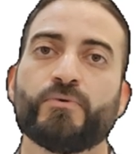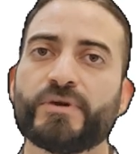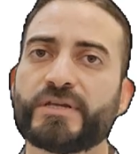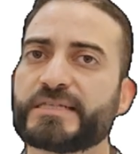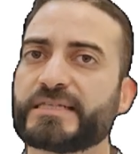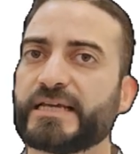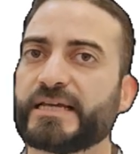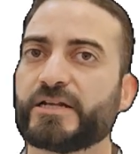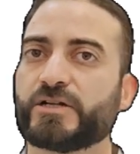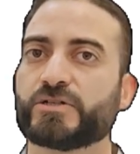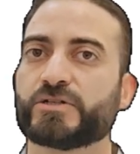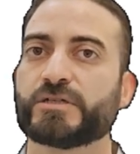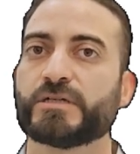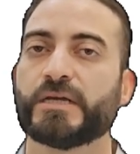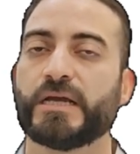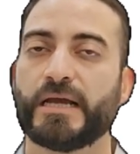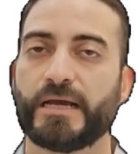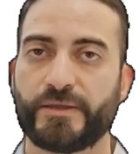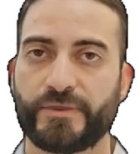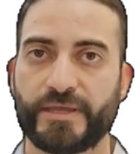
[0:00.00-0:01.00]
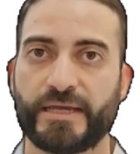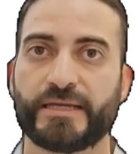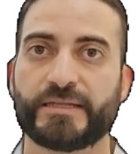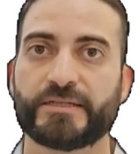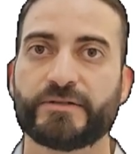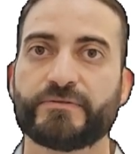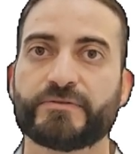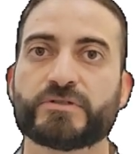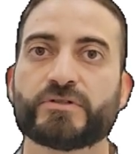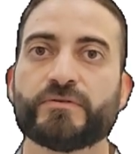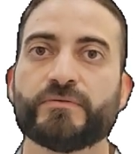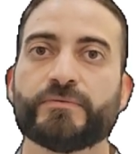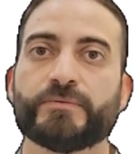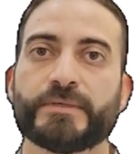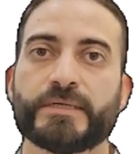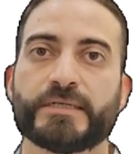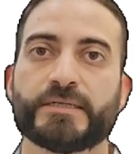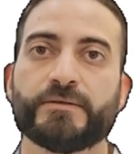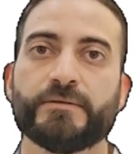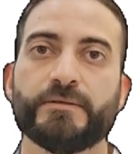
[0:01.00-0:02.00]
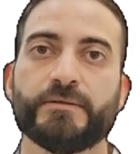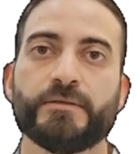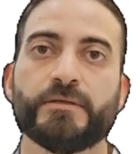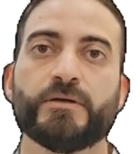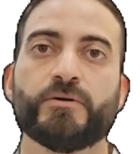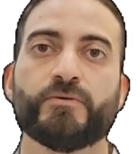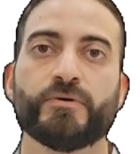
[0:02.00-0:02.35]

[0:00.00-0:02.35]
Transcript: We search multiplication table.